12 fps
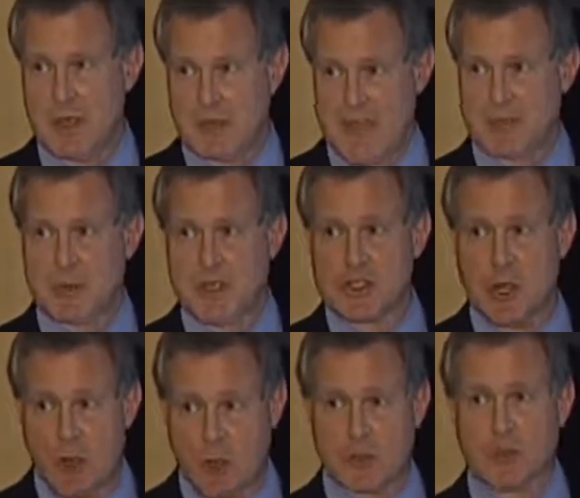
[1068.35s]
That's what this
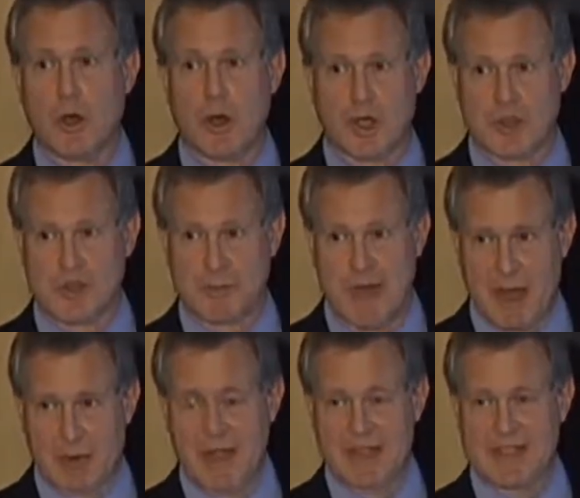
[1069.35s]
whole talk is
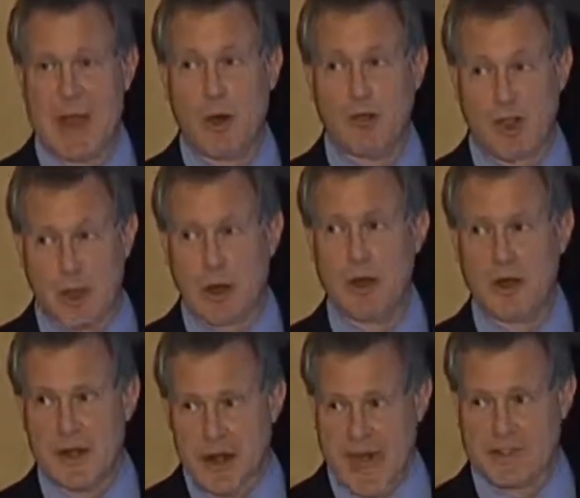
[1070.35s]
about, is how they're
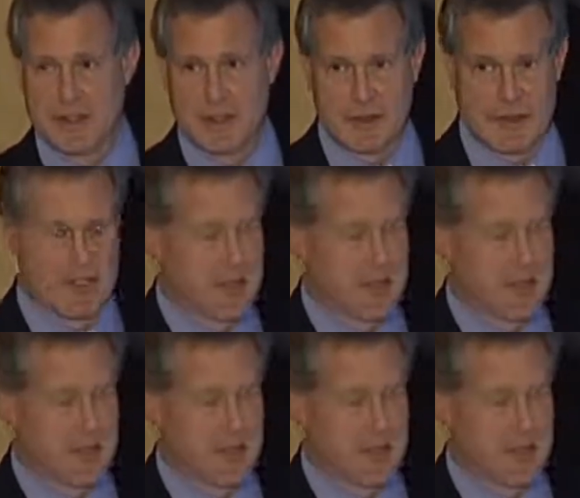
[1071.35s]
not the